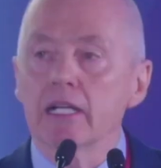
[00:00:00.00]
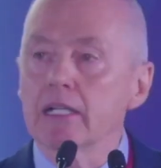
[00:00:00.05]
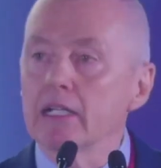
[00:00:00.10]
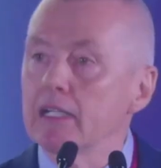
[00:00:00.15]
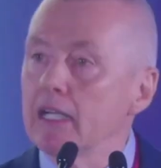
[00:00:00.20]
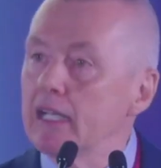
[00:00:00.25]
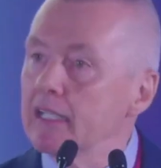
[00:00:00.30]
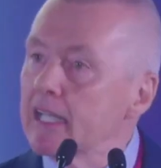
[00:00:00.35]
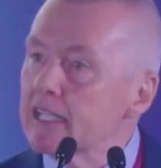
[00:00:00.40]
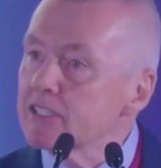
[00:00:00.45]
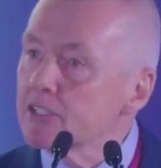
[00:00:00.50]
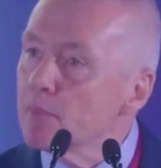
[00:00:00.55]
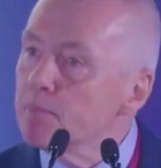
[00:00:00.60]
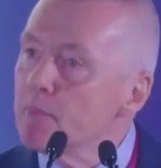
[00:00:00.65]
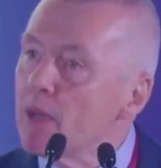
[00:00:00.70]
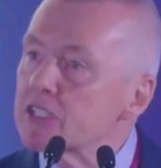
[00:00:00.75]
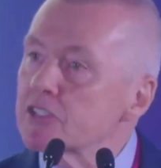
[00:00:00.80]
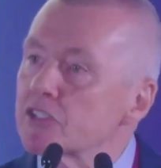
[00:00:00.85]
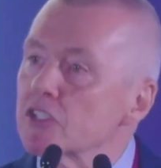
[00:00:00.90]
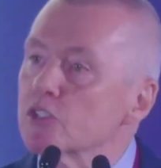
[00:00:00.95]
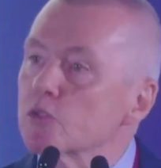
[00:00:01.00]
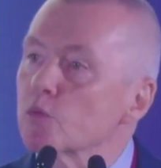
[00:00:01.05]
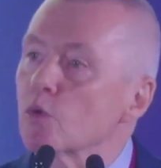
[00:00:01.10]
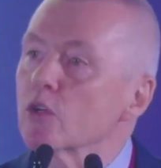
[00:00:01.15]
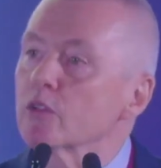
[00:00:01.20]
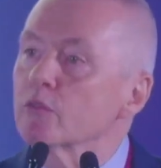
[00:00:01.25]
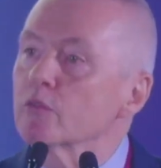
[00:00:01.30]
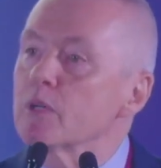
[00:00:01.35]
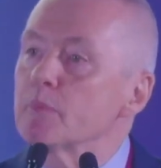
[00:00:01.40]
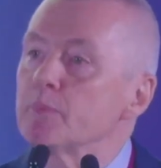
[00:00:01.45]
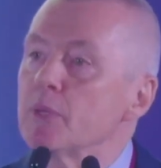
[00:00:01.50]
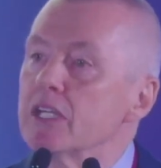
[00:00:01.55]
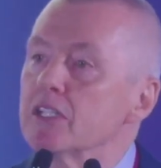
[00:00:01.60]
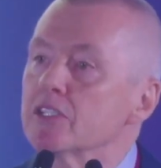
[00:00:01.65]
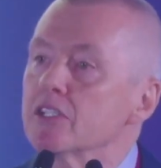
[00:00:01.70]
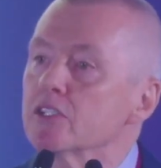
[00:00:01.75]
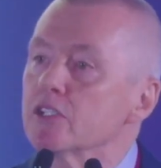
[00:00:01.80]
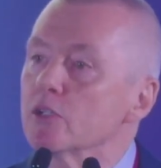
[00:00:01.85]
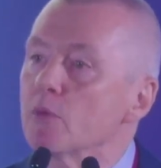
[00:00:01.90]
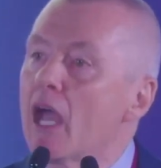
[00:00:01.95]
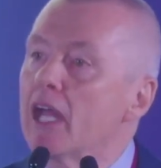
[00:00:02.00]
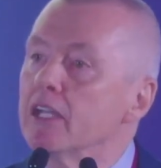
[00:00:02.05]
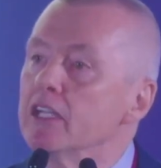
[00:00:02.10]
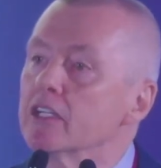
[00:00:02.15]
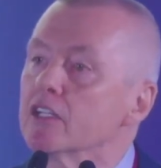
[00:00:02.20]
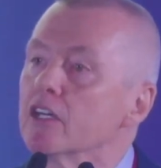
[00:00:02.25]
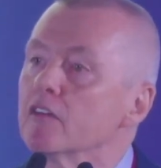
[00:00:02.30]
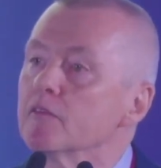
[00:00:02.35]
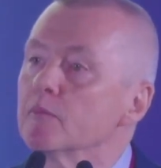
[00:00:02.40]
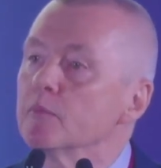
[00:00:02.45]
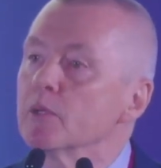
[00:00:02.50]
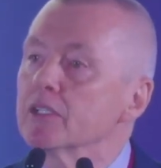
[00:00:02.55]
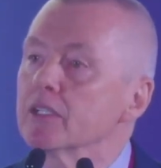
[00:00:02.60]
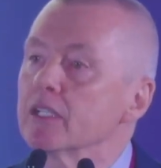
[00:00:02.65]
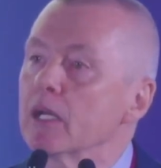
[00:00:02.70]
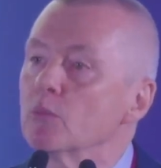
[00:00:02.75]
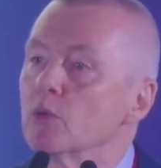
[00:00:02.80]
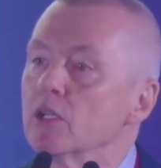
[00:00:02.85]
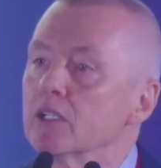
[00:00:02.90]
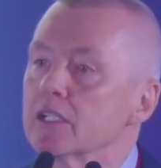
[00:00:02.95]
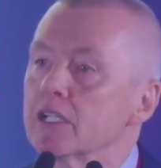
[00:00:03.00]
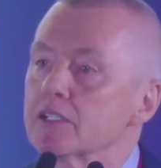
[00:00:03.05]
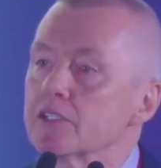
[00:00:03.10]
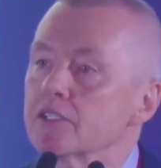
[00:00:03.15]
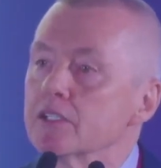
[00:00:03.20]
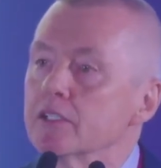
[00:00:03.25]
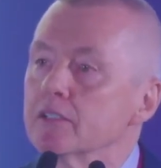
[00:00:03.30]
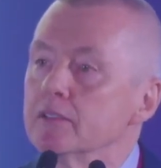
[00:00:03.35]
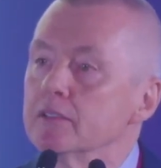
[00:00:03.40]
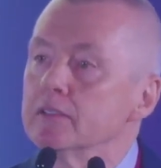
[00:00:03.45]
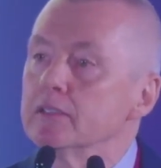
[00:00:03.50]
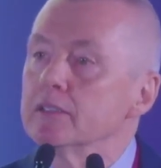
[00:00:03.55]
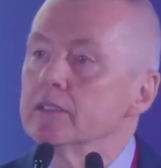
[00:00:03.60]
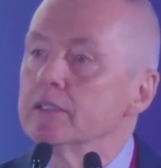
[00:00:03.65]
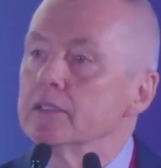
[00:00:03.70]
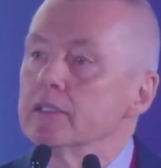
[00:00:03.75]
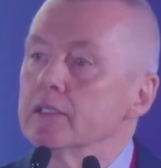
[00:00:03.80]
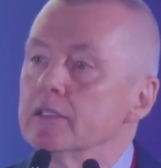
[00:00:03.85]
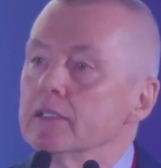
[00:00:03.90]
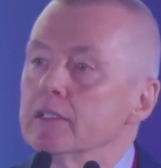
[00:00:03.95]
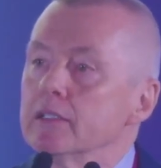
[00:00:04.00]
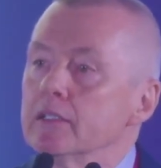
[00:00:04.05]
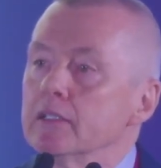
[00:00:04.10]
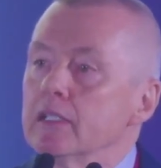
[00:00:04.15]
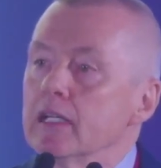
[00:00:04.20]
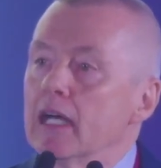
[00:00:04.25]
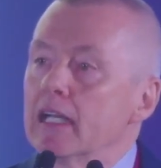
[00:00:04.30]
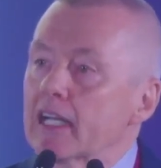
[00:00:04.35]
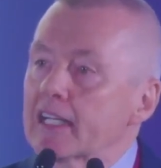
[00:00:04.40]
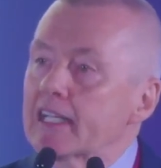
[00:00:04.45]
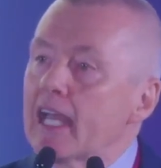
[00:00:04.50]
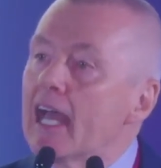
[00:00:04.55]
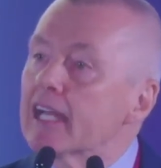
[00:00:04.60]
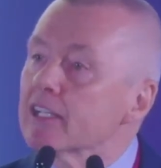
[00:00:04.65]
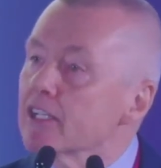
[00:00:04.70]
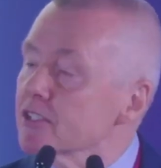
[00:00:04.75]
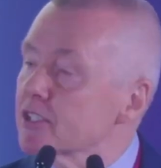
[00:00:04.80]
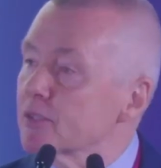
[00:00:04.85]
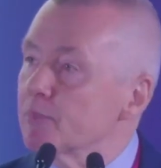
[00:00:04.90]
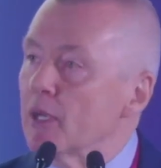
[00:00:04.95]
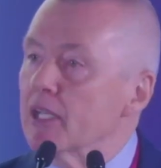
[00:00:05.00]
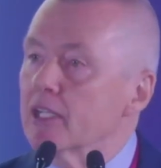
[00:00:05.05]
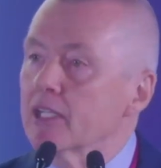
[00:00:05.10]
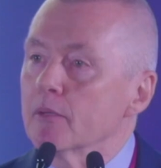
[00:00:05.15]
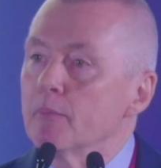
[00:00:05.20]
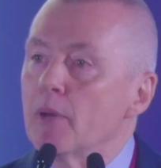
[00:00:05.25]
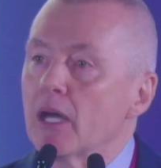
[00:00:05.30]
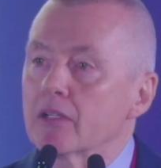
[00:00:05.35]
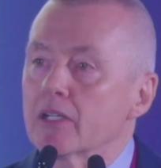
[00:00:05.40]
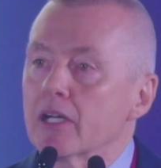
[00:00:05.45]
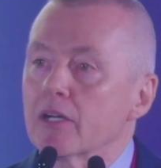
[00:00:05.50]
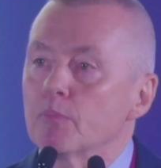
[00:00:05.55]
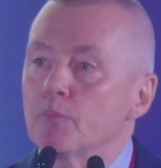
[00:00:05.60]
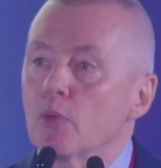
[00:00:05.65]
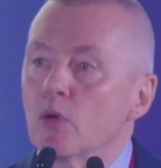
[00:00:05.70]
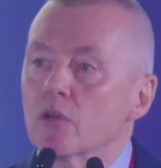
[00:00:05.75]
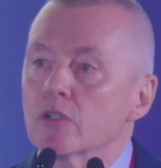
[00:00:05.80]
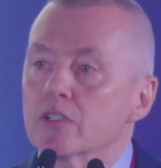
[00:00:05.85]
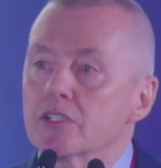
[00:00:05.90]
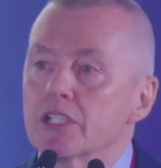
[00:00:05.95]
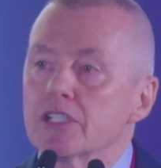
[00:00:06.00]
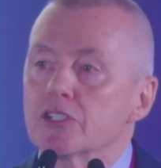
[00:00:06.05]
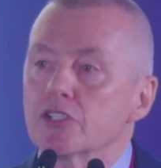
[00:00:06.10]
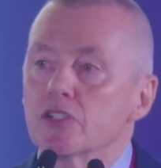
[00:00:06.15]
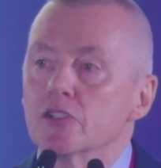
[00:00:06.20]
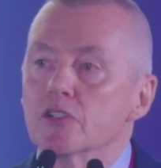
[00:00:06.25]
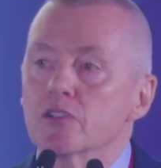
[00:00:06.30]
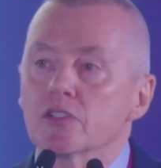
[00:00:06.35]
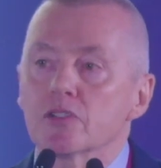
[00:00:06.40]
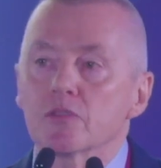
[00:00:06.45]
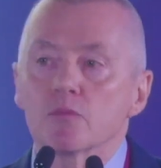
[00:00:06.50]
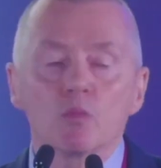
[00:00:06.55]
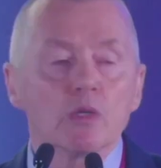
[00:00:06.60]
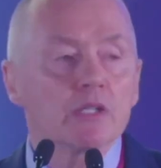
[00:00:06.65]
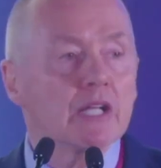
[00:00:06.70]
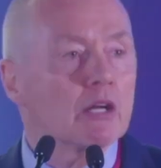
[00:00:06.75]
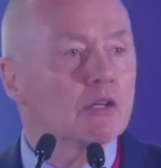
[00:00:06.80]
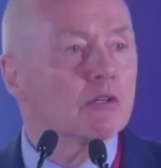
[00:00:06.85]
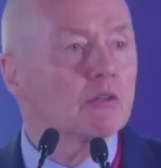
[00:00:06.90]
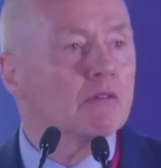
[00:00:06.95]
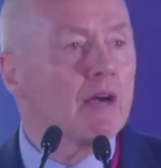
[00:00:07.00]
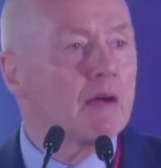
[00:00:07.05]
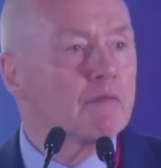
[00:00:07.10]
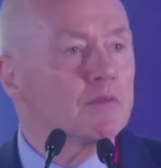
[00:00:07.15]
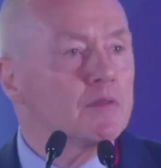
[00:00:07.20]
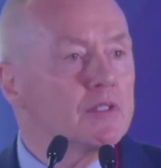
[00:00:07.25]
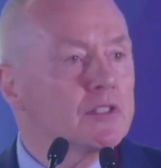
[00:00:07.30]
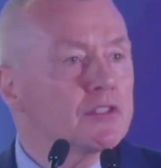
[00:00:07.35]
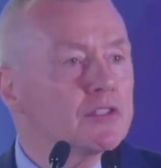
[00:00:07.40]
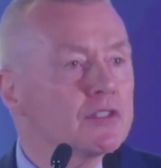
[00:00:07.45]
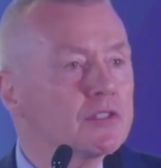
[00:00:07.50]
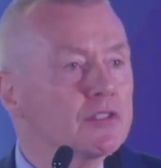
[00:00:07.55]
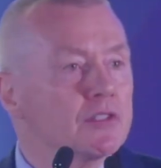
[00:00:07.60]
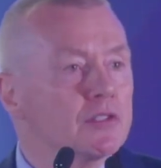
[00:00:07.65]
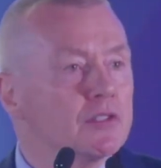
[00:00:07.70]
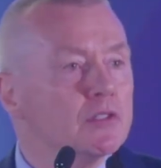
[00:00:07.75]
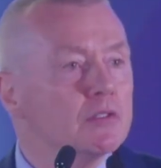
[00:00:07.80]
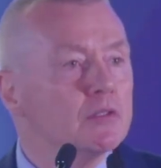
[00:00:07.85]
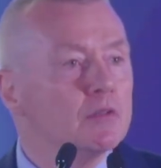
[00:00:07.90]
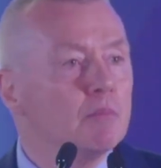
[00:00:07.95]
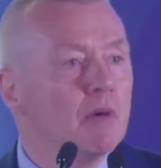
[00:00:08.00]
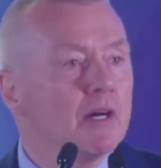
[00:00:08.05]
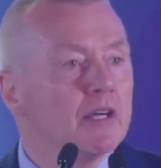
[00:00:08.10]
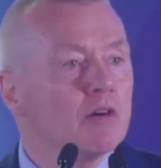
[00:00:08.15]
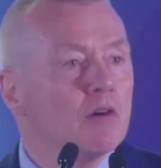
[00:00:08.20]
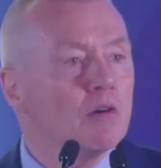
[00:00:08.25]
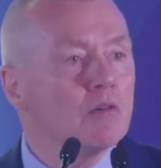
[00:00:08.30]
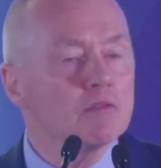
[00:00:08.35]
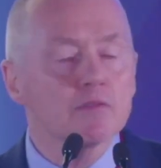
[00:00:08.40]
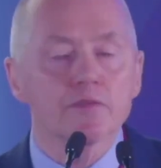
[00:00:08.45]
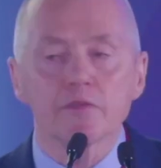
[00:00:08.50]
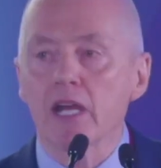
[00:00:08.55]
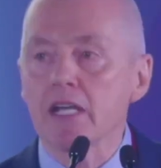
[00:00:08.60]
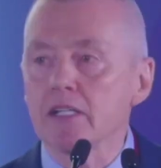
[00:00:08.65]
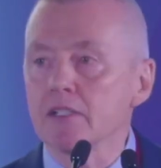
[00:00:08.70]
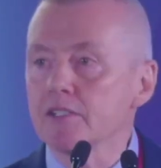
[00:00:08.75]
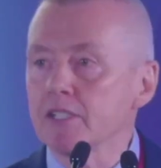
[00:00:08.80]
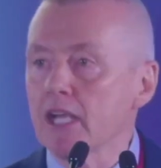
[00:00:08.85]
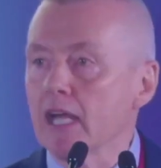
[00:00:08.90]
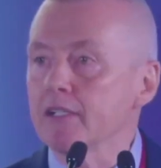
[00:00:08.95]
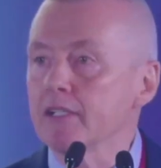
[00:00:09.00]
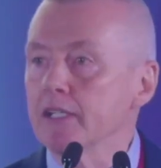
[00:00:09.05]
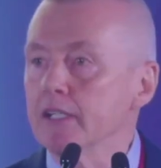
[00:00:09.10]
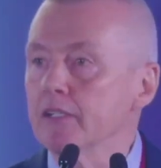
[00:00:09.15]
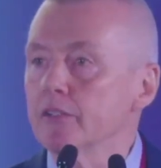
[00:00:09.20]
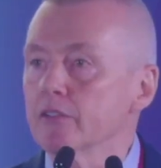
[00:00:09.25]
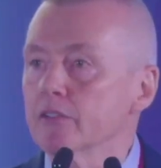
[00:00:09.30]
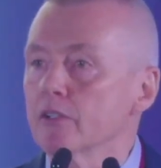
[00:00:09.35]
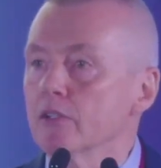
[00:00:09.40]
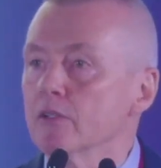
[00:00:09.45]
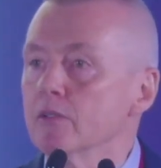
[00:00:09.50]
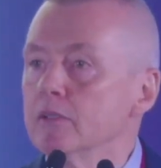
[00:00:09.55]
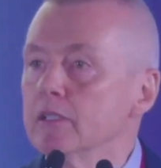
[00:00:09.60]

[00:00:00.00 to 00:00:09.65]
And that's a message worth repeating to any government that will listen. And I cannot speak about airport issues without a reference to my old friends at Heathrow.